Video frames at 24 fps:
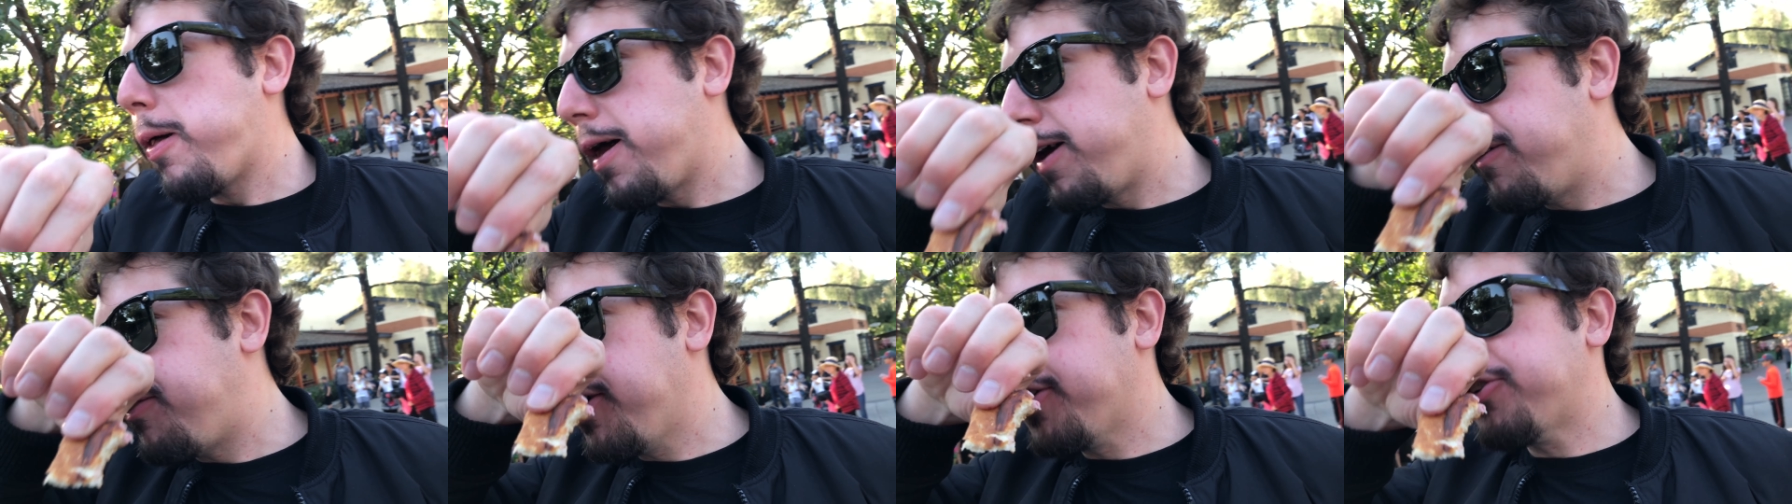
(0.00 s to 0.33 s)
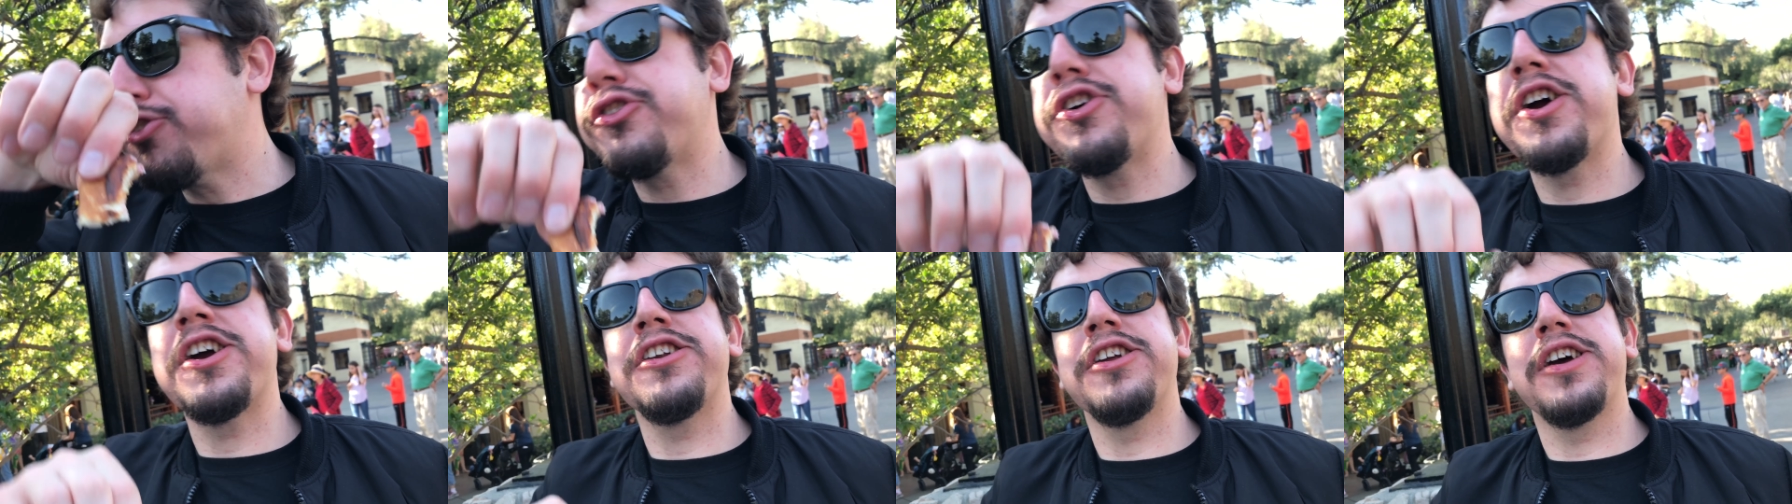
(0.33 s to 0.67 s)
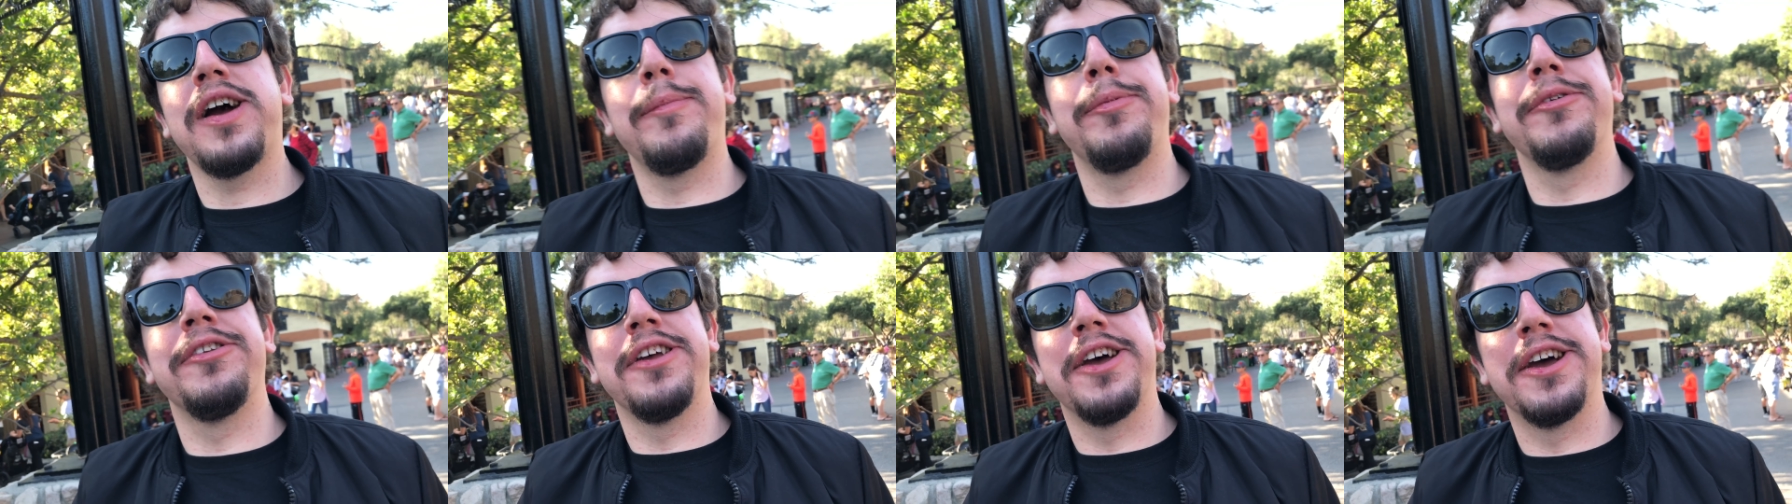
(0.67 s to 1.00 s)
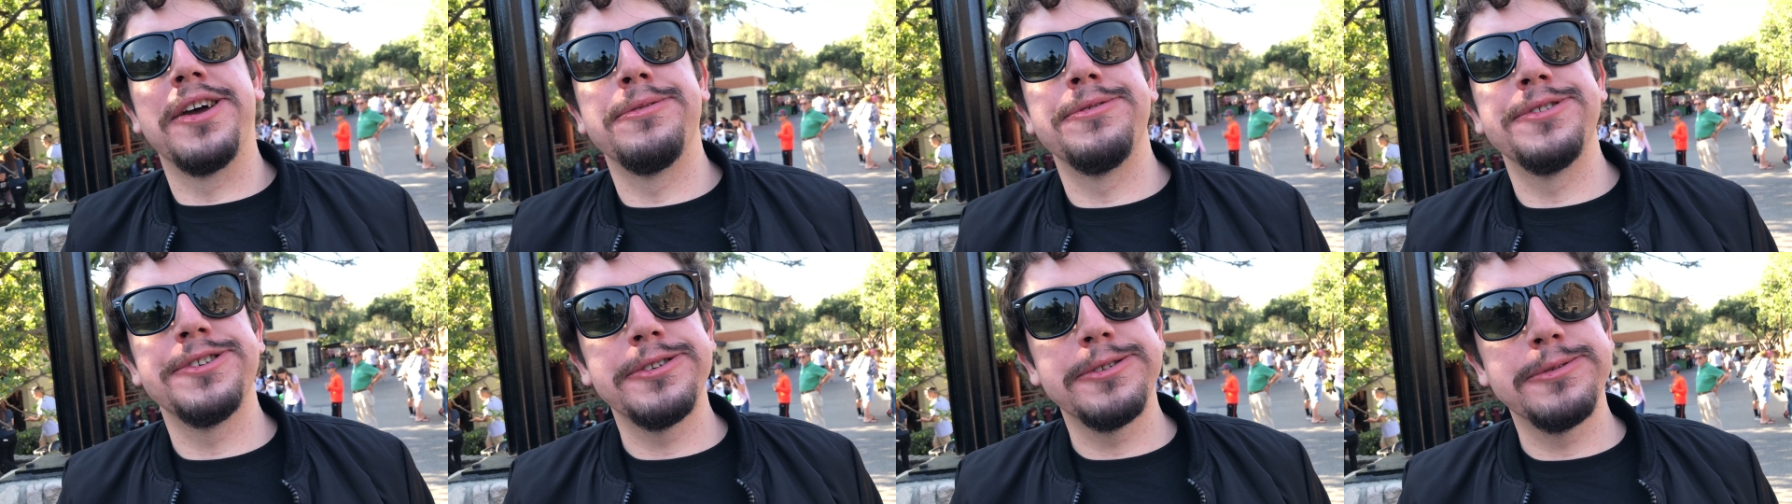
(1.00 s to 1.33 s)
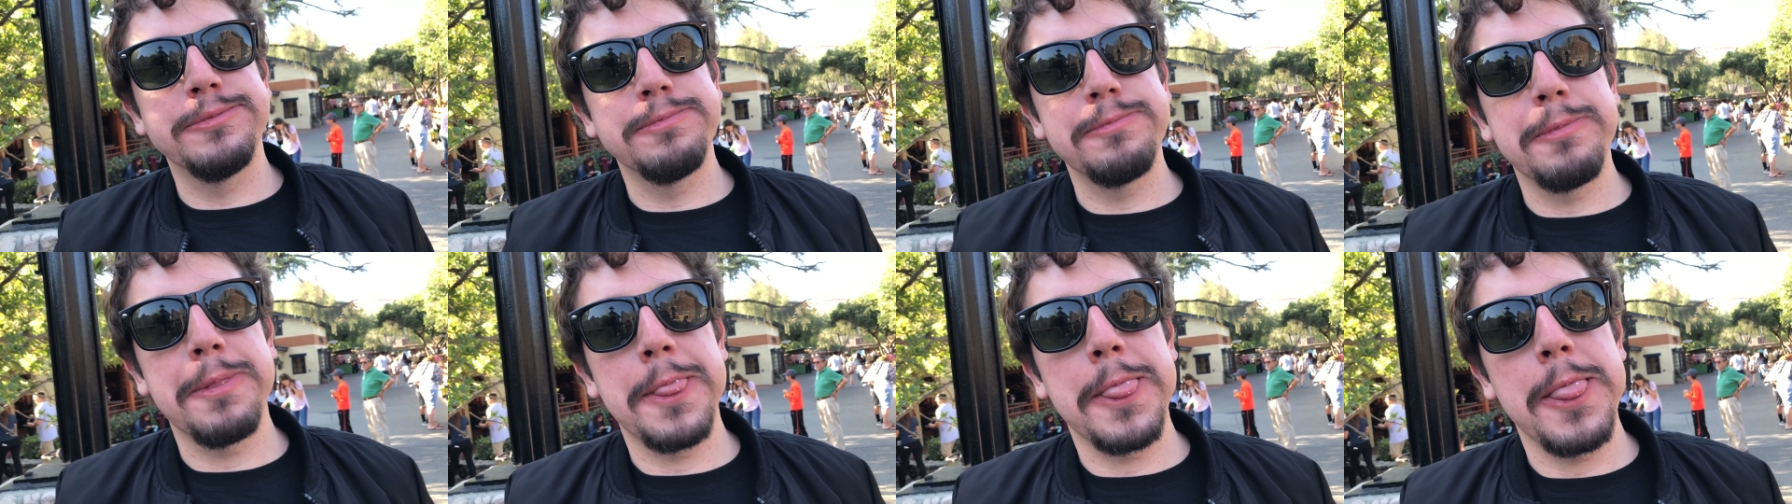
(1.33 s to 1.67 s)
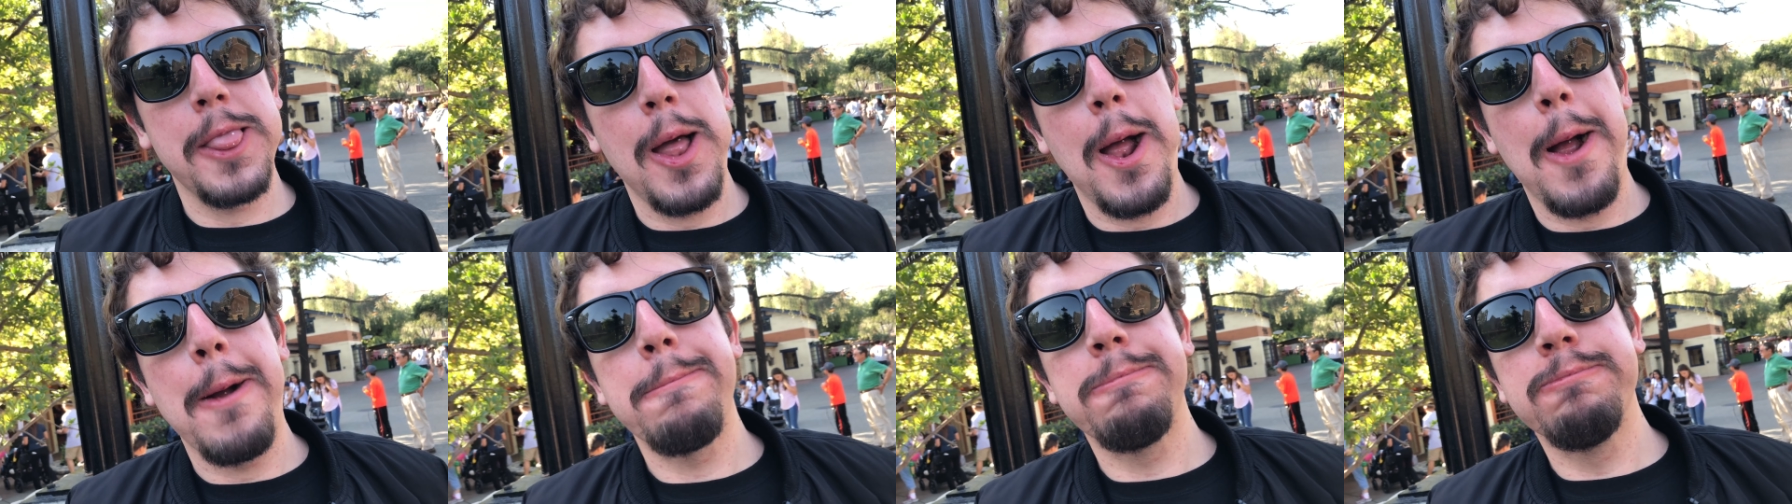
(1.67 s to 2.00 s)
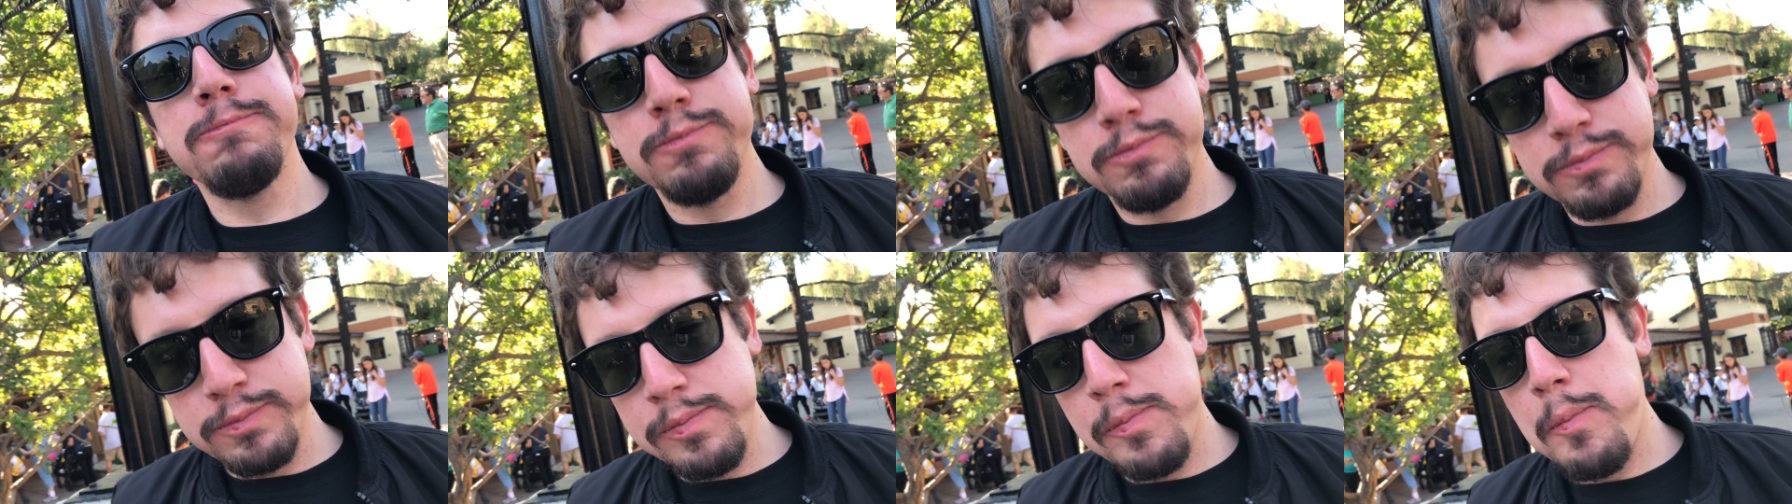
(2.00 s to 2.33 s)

I felt tricked a couple times. You felt tricked? Mm -hmm.